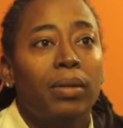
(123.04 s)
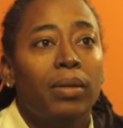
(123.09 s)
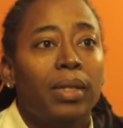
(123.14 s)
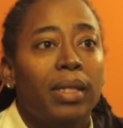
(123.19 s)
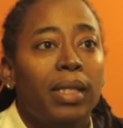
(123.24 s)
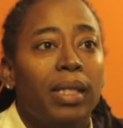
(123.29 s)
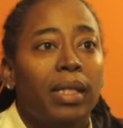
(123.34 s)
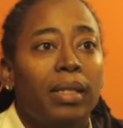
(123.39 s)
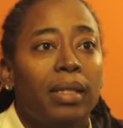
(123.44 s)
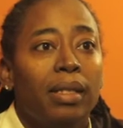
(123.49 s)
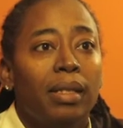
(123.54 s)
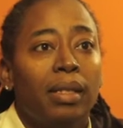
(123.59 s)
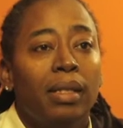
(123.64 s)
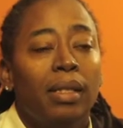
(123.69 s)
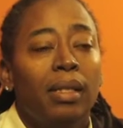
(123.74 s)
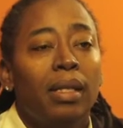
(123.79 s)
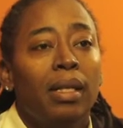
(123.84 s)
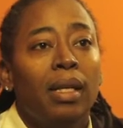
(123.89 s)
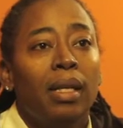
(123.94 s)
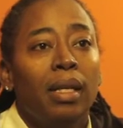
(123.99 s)
attention,
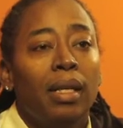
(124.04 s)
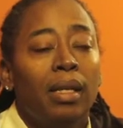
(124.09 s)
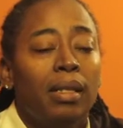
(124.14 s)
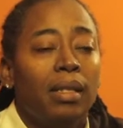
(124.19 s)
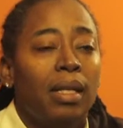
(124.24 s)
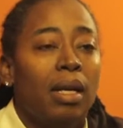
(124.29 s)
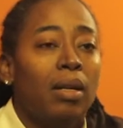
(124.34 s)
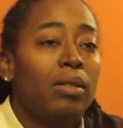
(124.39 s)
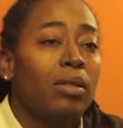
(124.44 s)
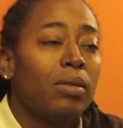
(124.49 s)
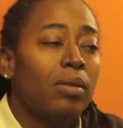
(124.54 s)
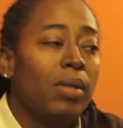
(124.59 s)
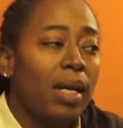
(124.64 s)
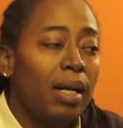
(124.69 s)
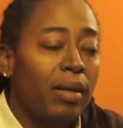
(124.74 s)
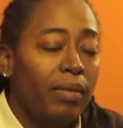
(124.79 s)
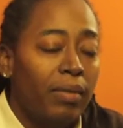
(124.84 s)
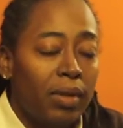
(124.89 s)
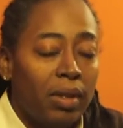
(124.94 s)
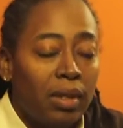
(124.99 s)
because I also
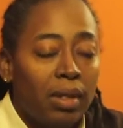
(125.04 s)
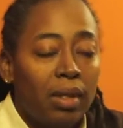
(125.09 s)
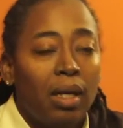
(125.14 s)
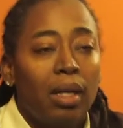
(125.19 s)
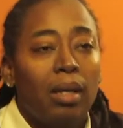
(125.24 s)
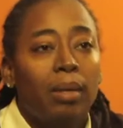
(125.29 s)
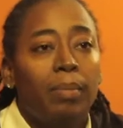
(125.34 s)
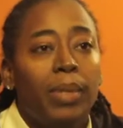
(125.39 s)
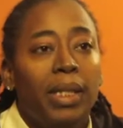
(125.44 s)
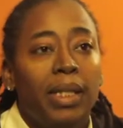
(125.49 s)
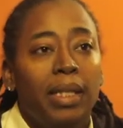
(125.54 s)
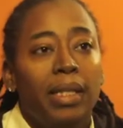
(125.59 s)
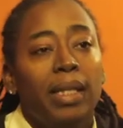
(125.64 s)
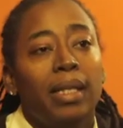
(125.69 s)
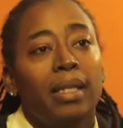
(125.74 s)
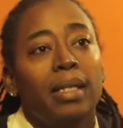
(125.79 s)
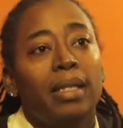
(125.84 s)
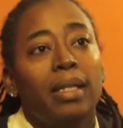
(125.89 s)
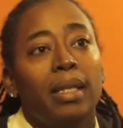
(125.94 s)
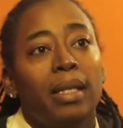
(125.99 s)
have
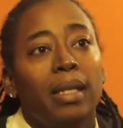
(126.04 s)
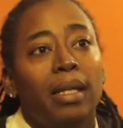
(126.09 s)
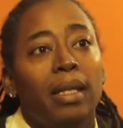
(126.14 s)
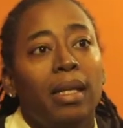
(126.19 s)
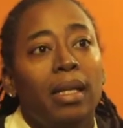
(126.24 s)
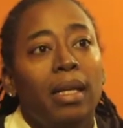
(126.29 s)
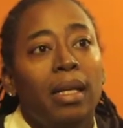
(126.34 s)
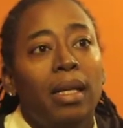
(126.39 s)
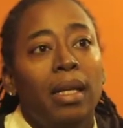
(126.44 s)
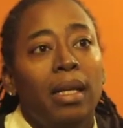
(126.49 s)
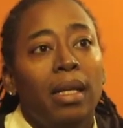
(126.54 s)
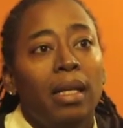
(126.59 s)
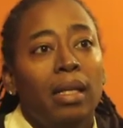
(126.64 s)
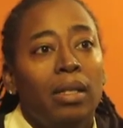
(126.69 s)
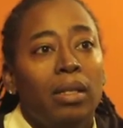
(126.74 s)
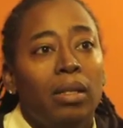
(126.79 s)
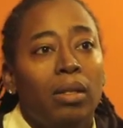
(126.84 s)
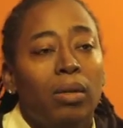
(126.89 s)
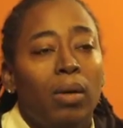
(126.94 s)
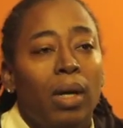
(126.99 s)
PTSD,
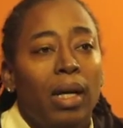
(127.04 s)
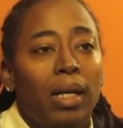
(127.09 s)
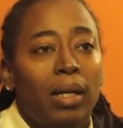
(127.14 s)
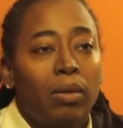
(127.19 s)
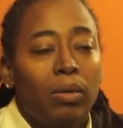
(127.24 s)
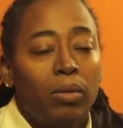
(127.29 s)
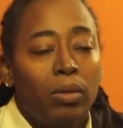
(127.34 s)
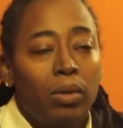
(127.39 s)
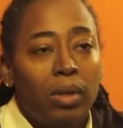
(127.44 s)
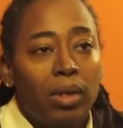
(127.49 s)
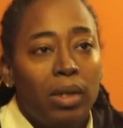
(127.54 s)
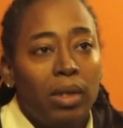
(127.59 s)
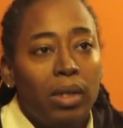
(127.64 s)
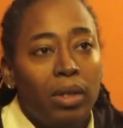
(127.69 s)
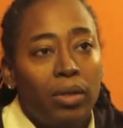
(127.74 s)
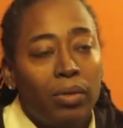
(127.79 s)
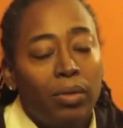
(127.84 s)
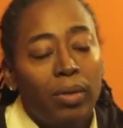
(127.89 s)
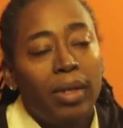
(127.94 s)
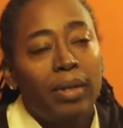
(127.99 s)
so I go get
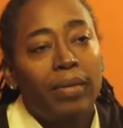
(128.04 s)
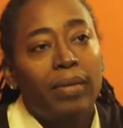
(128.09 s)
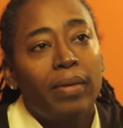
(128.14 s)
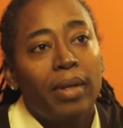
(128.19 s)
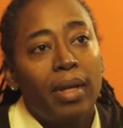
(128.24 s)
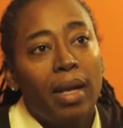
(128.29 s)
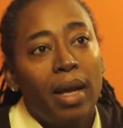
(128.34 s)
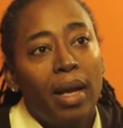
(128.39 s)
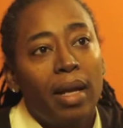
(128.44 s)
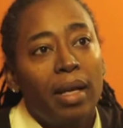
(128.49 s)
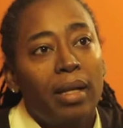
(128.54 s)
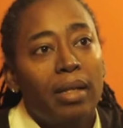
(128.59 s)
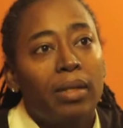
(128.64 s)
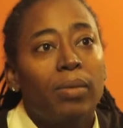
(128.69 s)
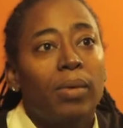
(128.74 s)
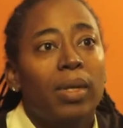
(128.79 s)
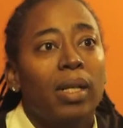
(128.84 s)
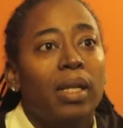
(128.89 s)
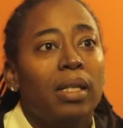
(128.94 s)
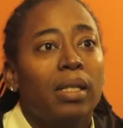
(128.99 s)
treated for that, as
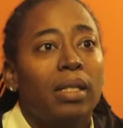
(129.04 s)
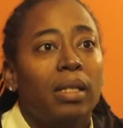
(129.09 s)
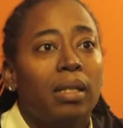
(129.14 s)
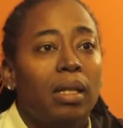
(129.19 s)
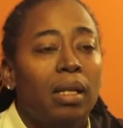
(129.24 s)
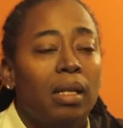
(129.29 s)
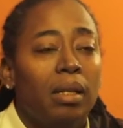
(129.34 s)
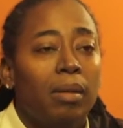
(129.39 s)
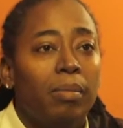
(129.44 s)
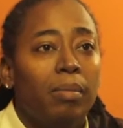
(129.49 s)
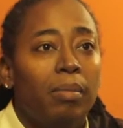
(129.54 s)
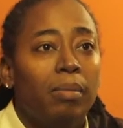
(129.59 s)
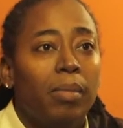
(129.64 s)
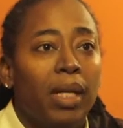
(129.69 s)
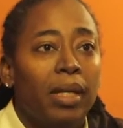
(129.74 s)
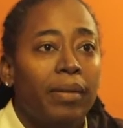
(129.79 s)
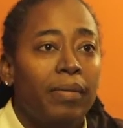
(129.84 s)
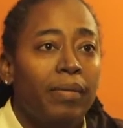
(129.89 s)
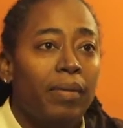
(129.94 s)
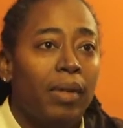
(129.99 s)
well as
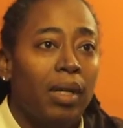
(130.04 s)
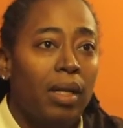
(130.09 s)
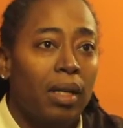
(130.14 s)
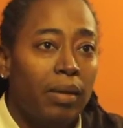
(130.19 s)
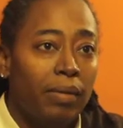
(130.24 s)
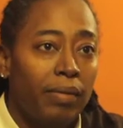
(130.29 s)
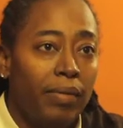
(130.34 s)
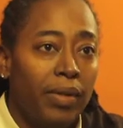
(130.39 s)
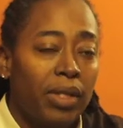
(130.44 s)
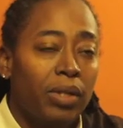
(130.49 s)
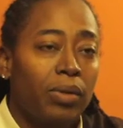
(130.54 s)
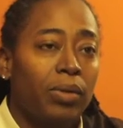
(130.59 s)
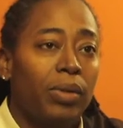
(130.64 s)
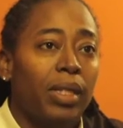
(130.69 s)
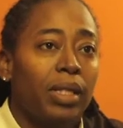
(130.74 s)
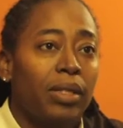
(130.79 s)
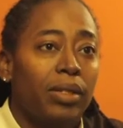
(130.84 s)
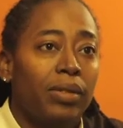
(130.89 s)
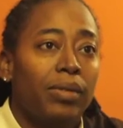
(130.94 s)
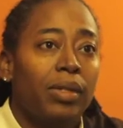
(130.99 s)
my physical
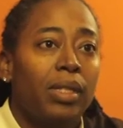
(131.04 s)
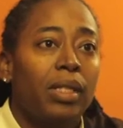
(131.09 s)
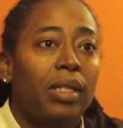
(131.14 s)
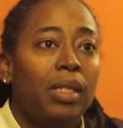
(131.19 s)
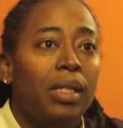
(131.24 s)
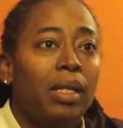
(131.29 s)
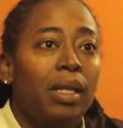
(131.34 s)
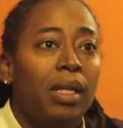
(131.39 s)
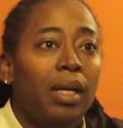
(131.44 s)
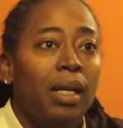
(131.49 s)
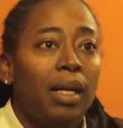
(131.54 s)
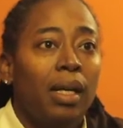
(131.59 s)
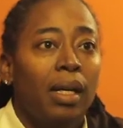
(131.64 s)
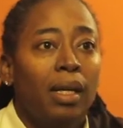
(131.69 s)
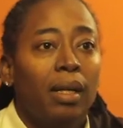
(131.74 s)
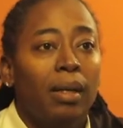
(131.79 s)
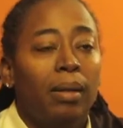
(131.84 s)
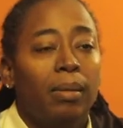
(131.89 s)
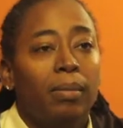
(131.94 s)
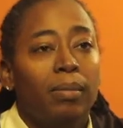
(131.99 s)
injuries,
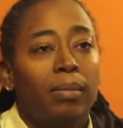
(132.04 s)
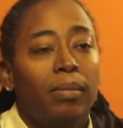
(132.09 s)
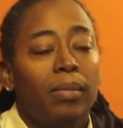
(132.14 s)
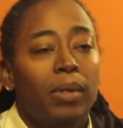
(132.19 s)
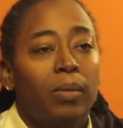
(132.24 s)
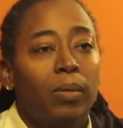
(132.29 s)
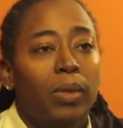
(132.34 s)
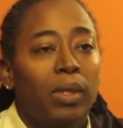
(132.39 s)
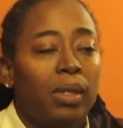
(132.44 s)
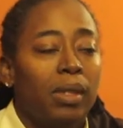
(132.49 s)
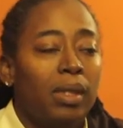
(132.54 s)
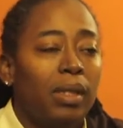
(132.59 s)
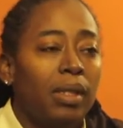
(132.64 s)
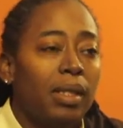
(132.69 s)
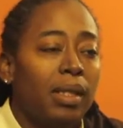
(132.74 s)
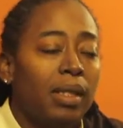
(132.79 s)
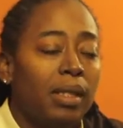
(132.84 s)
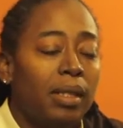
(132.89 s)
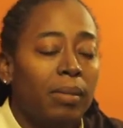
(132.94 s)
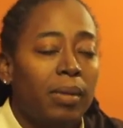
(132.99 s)
which
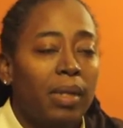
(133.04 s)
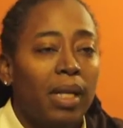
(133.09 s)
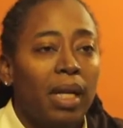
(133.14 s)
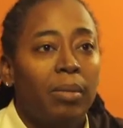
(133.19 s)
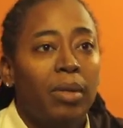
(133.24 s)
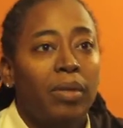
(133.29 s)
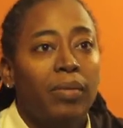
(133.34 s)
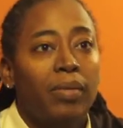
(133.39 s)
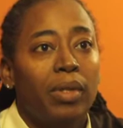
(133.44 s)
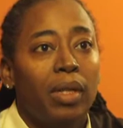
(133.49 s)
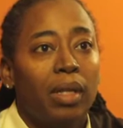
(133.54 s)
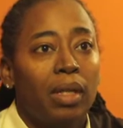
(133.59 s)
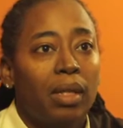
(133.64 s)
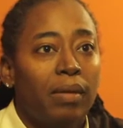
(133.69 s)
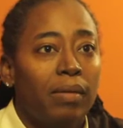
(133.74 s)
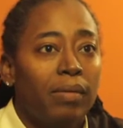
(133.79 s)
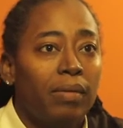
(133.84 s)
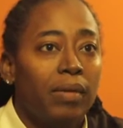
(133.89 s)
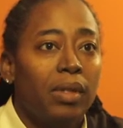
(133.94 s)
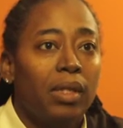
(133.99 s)
consists sometimes
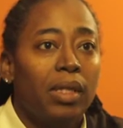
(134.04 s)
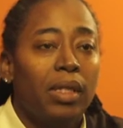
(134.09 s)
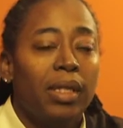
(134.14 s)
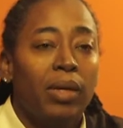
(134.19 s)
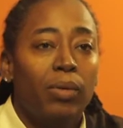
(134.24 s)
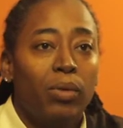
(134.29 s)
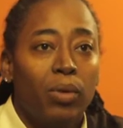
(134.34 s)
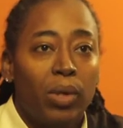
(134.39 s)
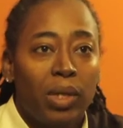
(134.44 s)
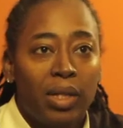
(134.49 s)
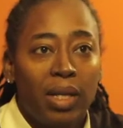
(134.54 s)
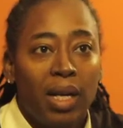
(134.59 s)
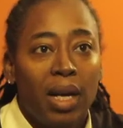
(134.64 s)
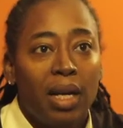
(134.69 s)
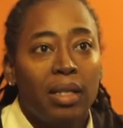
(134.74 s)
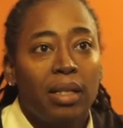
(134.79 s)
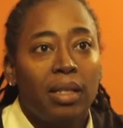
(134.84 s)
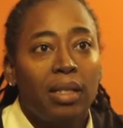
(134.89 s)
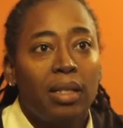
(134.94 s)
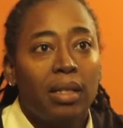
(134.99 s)
of steroid
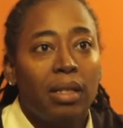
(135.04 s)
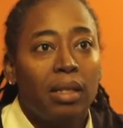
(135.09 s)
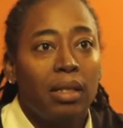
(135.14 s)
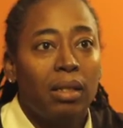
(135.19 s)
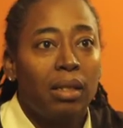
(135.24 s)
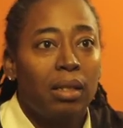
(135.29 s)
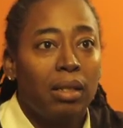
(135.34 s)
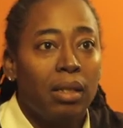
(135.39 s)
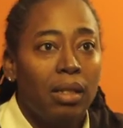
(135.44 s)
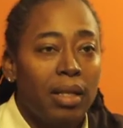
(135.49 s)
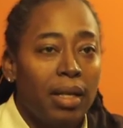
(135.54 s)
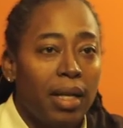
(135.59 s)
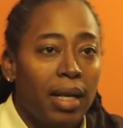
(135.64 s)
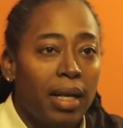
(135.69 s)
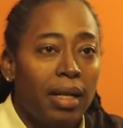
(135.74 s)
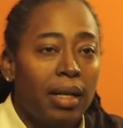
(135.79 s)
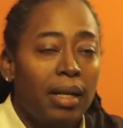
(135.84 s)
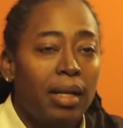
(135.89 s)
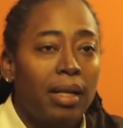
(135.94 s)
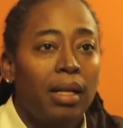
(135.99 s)
shots to the
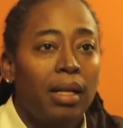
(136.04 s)
neck